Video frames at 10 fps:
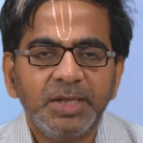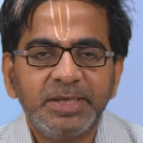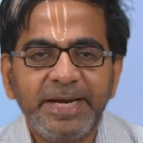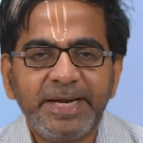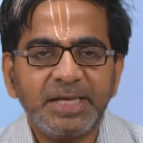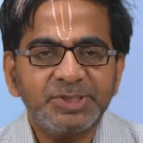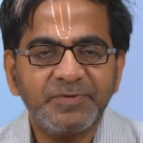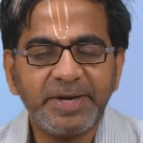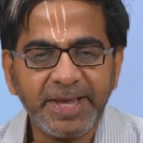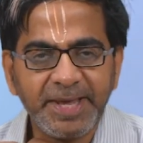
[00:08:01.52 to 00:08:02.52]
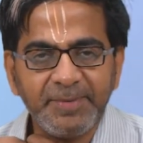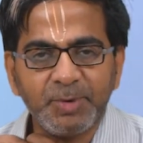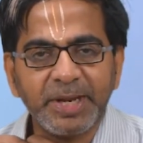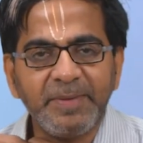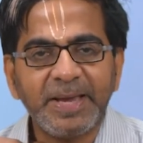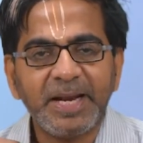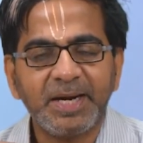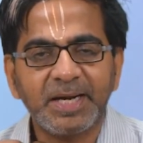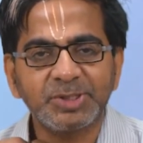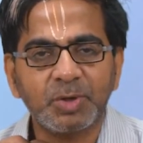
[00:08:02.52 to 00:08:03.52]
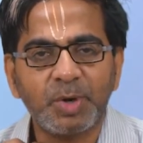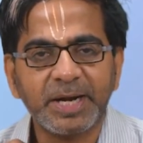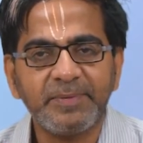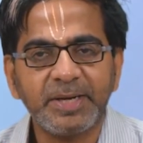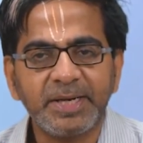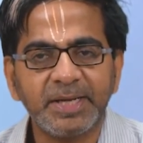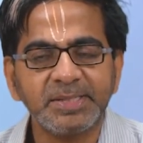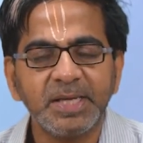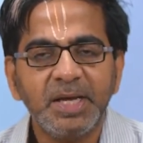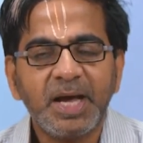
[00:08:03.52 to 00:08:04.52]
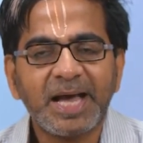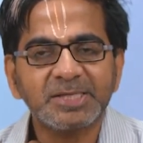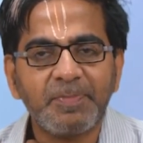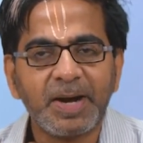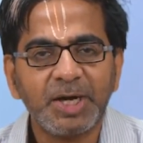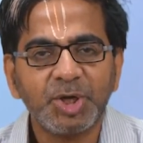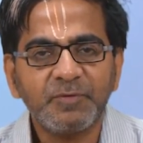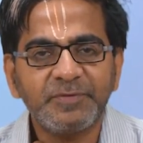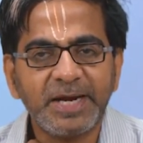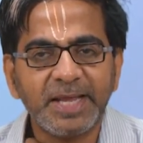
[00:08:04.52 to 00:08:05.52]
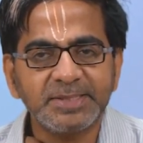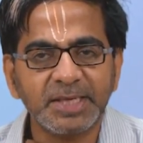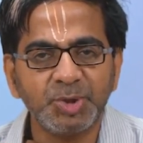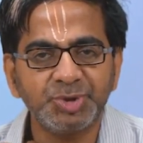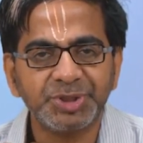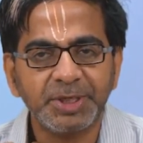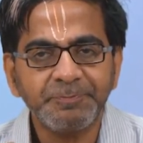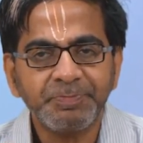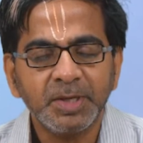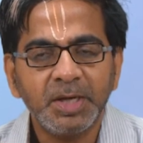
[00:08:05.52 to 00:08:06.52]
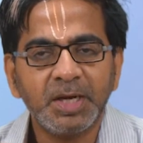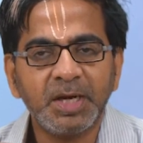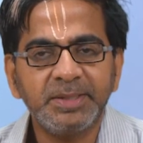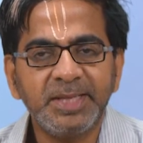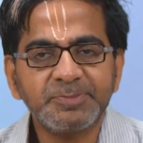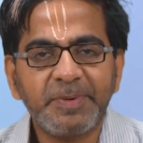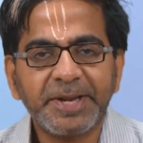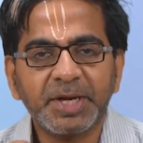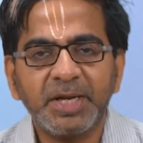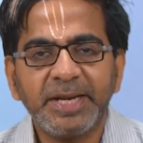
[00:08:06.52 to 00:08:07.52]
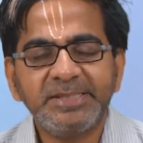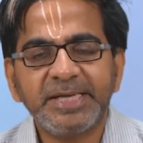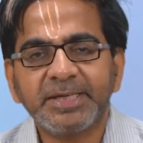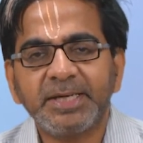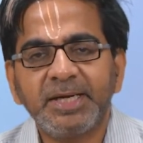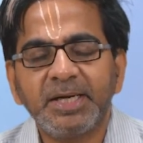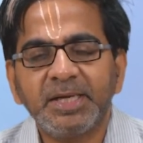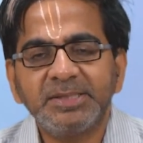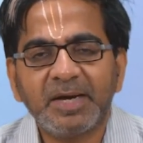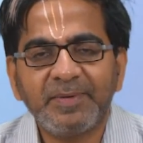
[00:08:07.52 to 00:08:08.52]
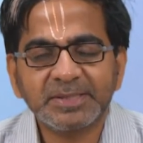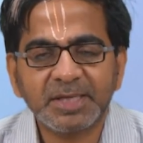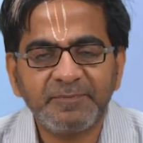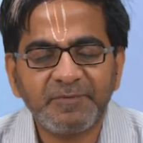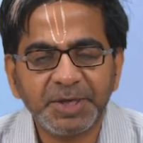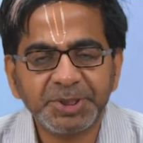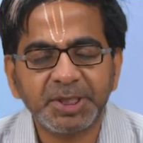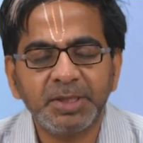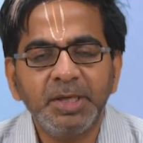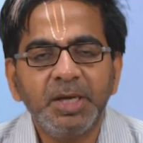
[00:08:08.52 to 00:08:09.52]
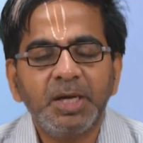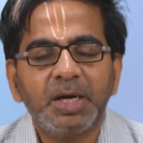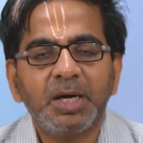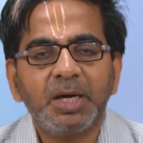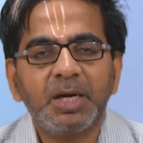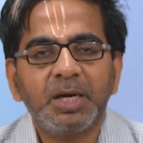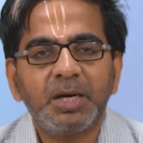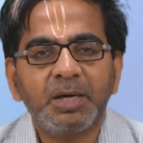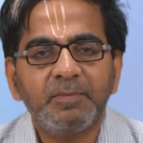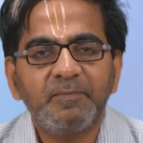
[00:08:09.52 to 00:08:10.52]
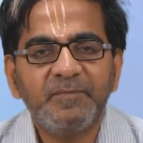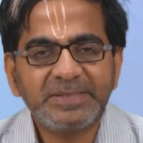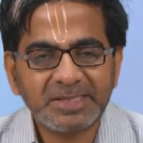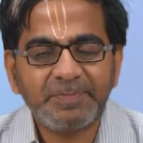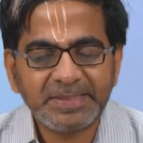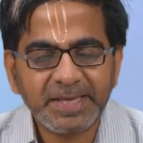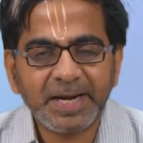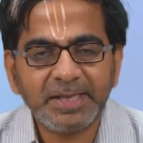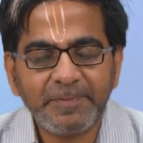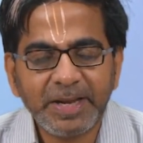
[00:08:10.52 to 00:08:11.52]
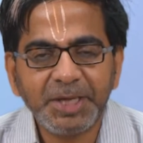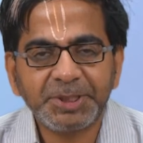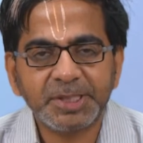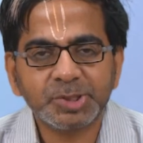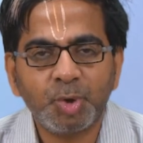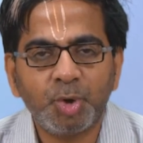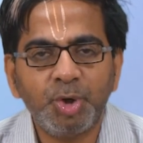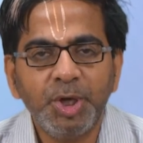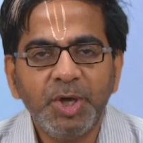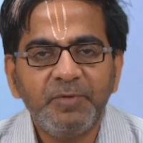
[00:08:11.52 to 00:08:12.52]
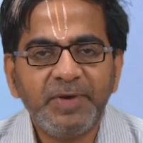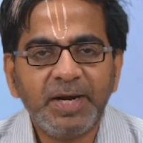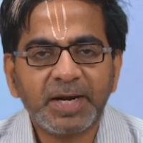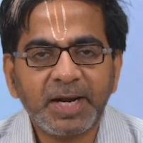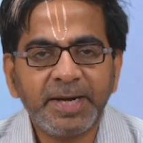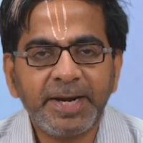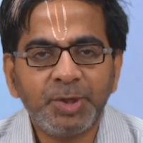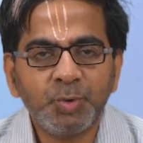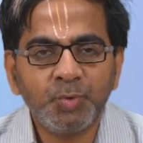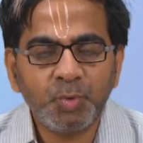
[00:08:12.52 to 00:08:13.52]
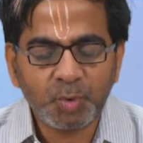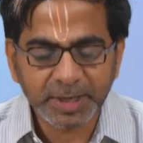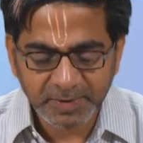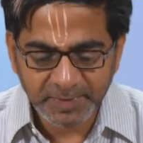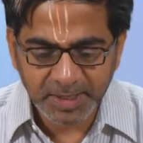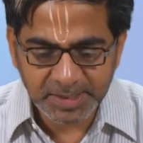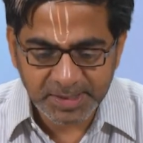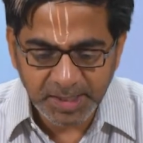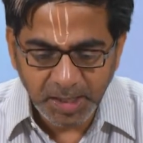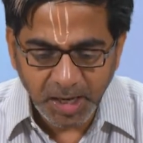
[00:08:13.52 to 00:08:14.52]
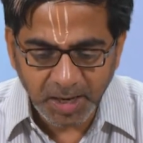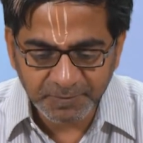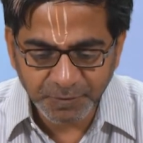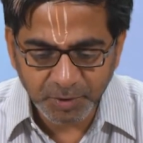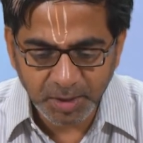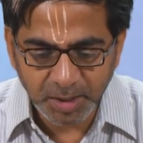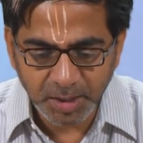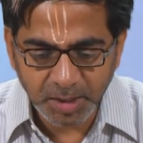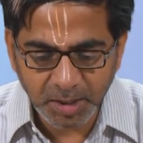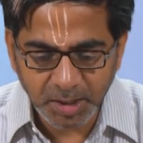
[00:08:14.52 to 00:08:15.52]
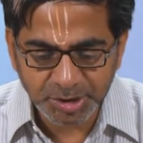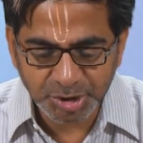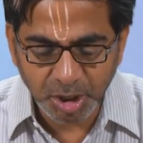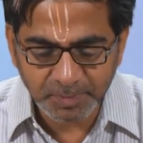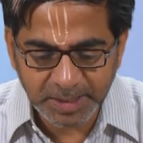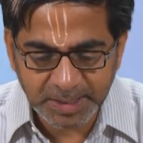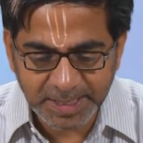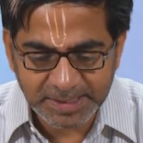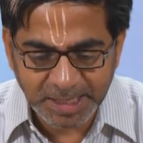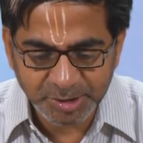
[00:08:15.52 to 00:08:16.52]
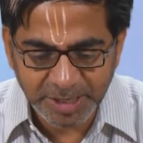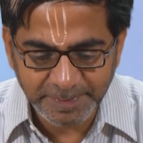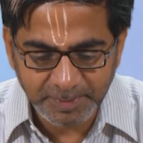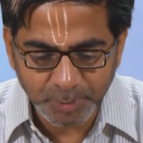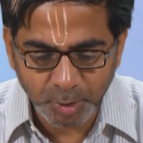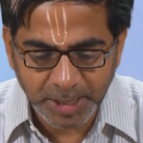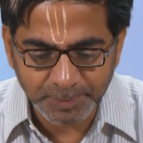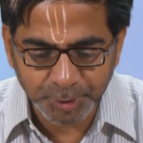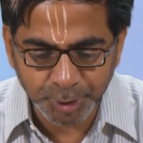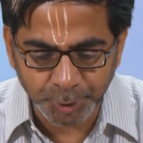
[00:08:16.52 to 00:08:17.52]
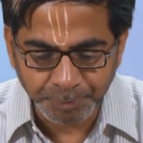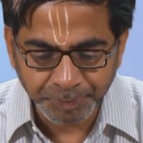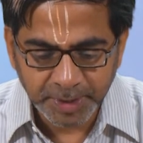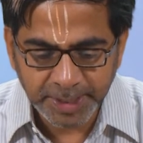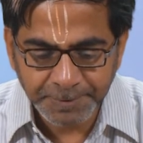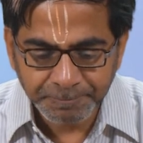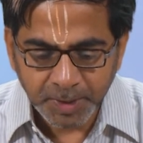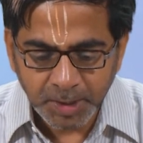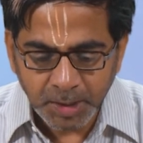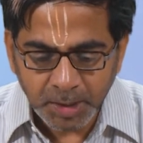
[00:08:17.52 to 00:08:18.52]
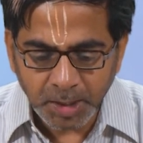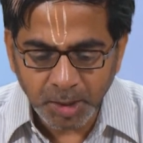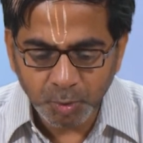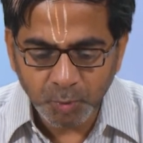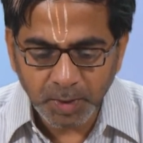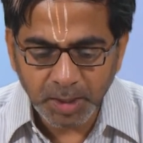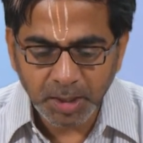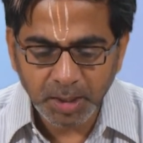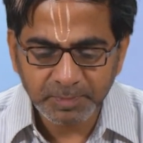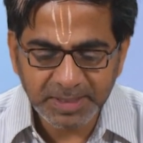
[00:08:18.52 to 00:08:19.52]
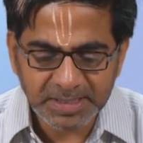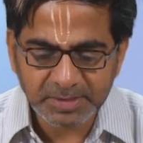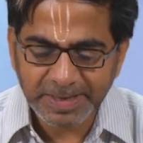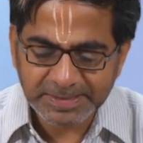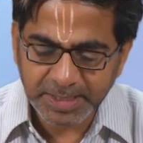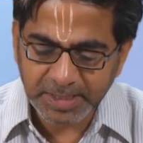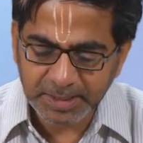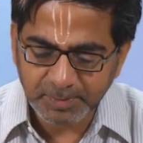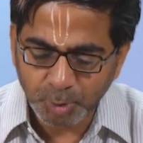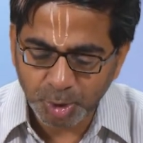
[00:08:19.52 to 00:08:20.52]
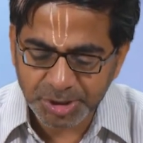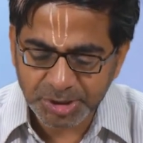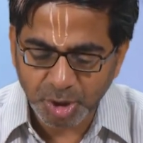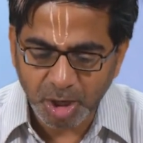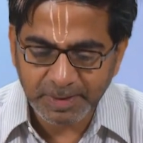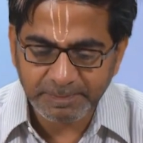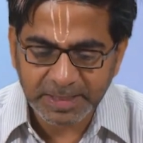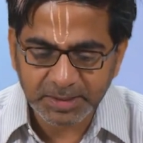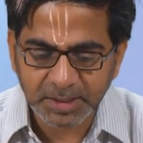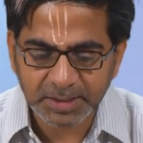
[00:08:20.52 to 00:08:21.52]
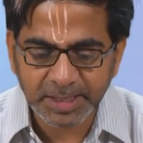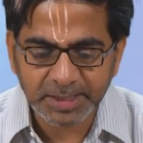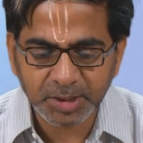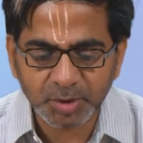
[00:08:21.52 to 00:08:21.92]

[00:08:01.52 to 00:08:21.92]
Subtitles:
the details of the name or email address or whatever it is, as part of that execution this particular injected JavaScript function, which is basically the malicious code, will run and do whatever is the harmful job that it has actually been programmed to do, right. Now, this is basically the most common method that